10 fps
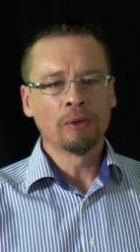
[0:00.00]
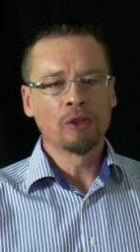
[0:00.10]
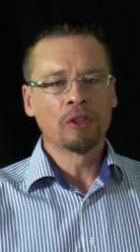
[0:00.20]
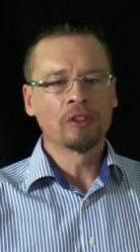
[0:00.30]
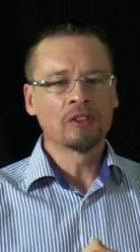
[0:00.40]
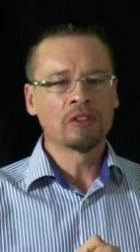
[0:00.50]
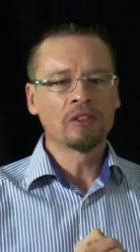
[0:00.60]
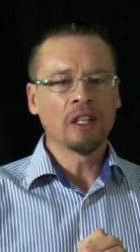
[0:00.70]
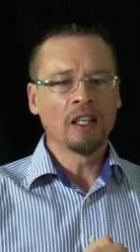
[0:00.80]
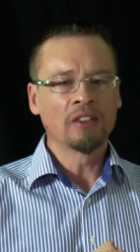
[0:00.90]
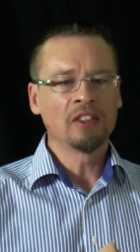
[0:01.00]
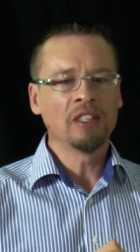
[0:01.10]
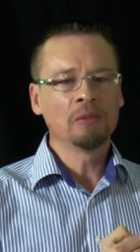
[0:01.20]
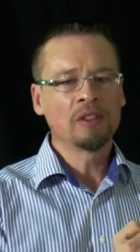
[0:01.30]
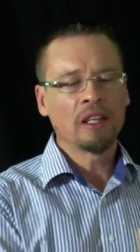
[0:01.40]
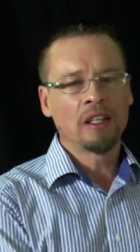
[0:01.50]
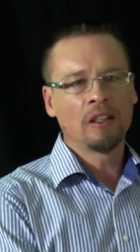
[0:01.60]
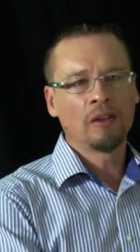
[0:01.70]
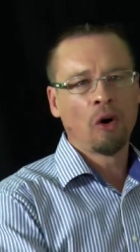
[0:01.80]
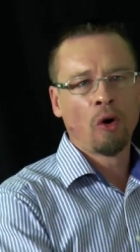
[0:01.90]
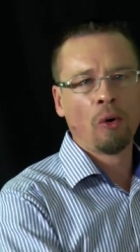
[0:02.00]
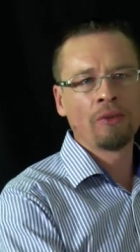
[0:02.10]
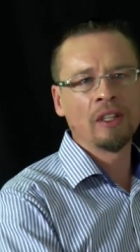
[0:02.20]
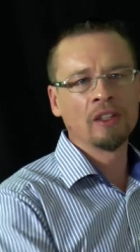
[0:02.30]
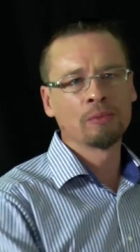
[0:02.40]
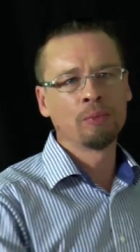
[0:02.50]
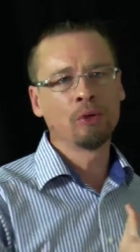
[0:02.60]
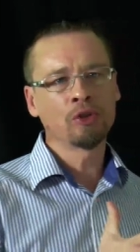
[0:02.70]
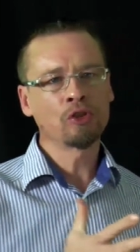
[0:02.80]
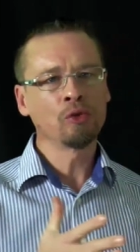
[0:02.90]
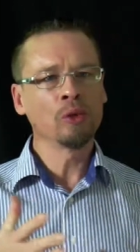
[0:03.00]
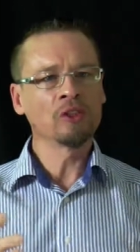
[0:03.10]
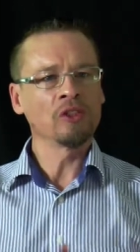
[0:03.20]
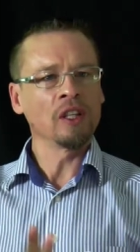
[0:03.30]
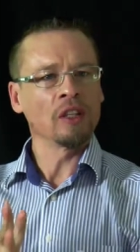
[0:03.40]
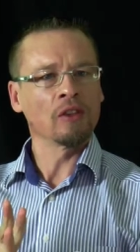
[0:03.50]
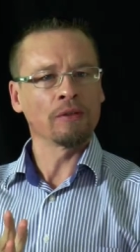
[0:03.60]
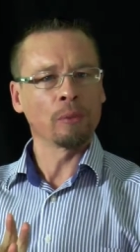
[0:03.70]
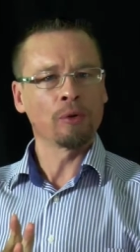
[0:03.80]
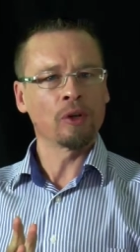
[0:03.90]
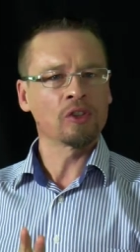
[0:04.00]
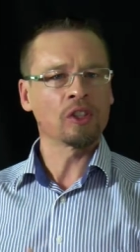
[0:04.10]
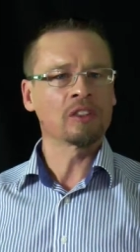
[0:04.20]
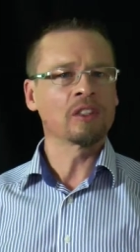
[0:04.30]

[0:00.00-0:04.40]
because it seems that the whole thing is pushed towards the end of the project.